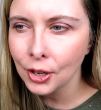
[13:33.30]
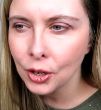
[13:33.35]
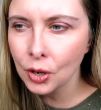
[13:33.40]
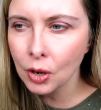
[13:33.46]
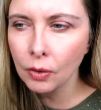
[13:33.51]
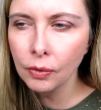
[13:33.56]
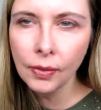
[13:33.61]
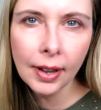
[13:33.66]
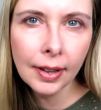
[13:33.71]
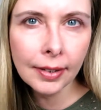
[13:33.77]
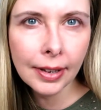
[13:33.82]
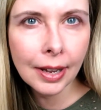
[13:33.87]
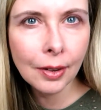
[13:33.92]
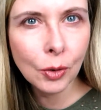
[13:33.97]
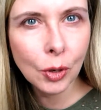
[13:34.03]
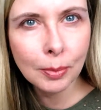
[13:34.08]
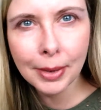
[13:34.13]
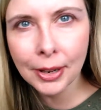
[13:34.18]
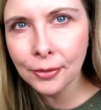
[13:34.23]
You have found
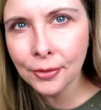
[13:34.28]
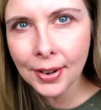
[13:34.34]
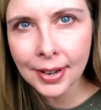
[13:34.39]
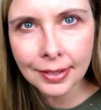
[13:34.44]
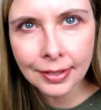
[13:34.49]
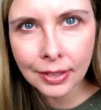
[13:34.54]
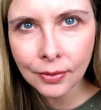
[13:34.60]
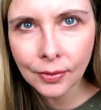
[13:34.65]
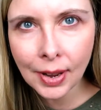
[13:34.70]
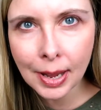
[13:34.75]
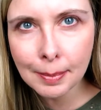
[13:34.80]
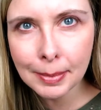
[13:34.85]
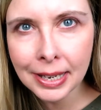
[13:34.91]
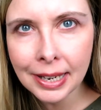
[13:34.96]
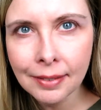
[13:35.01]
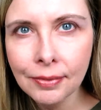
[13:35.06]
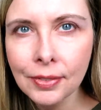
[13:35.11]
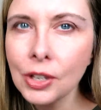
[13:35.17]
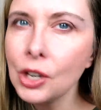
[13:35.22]
out what my friends and
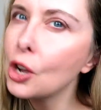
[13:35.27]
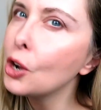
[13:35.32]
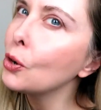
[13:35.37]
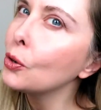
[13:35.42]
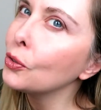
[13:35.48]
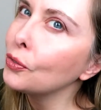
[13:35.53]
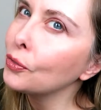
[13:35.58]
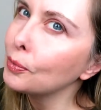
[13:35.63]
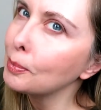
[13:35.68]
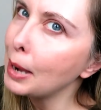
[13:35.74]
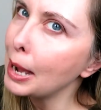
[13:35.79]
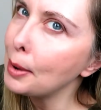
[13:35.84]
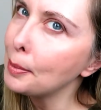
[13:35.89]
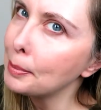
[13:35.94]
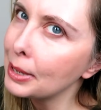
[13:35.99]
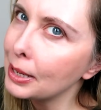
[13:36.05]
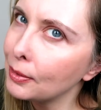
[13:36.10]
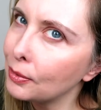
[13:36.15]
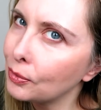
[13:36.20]
family have known
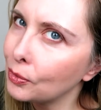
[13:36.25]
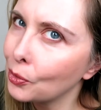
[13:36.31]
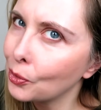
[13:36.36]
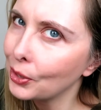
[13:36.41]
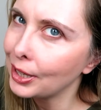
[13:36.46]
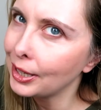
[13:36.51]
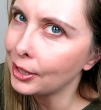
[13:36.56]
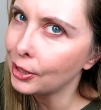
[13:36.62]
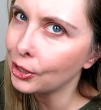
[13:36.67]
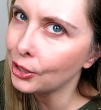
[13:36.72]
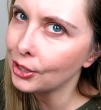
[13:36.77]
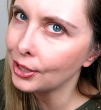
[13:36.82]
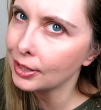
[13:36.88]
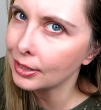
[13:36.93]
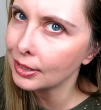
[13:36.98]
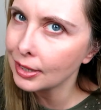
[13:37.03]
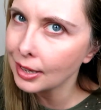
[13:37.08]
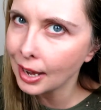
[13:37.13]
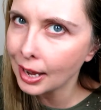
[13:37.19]
about me for
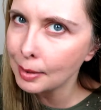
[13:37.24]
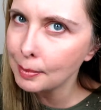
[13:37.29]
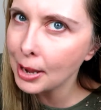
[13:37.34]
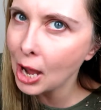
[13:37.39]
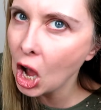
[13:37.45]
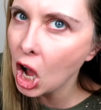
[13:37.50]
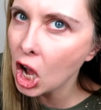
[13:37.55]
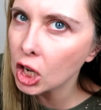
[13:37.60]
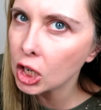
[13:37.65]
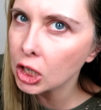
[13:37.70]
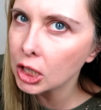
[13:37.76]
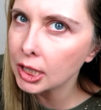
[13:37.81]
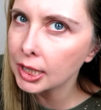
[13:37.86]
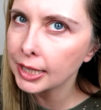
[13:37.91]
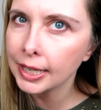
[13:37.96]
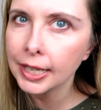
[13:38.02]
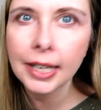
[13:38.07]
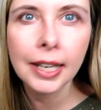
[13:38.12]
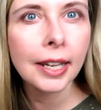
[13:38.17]
years. I'm
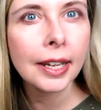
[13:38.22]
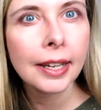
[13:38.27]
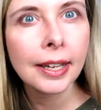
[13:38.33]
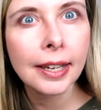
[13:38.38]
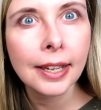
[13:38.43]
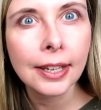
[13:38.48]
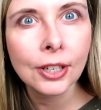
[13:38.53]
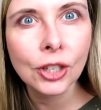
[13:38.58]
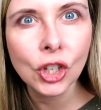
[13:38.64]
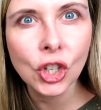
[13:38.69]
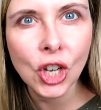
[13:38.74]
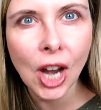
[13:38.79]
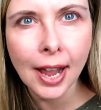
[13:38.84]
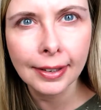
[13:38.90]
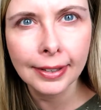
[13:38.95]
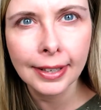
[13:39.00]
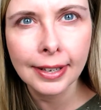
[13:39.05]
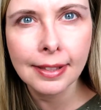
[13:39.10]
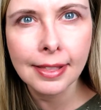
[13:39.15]
utterly and
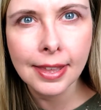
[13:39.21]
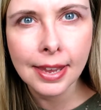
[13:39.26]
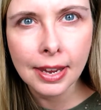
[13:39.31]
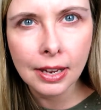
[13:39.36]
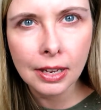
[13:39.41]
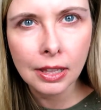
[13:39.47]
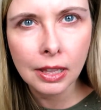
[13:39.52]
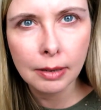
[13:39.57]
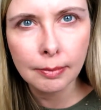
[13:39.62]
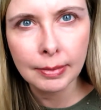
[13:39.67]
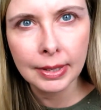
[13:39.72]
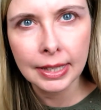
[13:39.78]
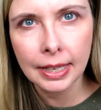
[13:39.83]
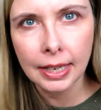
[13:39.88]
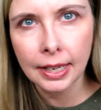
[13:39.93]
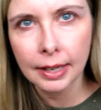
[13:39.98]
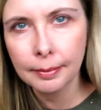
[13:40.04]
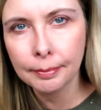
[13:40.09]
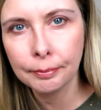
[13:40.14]
shockingly
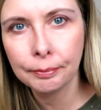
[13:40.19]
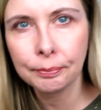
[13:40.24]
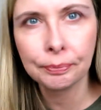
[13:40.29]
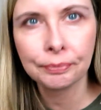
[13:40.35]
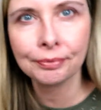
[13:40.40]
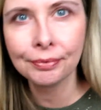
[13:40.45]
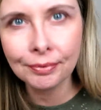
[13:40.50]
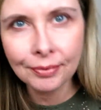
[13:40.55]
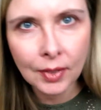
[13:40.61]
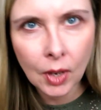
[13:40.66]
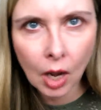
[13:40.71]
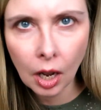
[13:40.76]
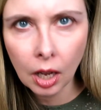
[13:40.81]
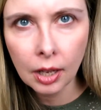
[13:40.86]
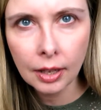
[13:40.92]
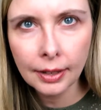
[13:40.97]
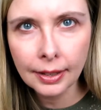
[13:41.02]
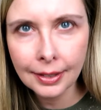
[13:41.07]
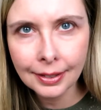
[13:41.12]
clumsy.
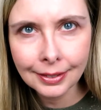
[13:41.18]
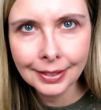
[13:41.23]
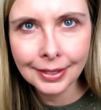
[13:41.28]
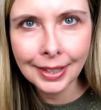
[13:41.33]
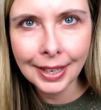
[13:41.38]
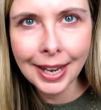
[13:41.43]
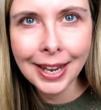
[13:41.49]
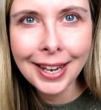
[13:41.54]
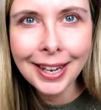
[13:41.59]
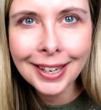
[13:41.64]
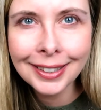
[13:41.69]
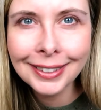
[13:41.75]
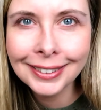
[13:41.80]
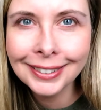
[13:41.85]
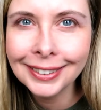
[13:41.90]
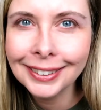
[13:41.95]
See?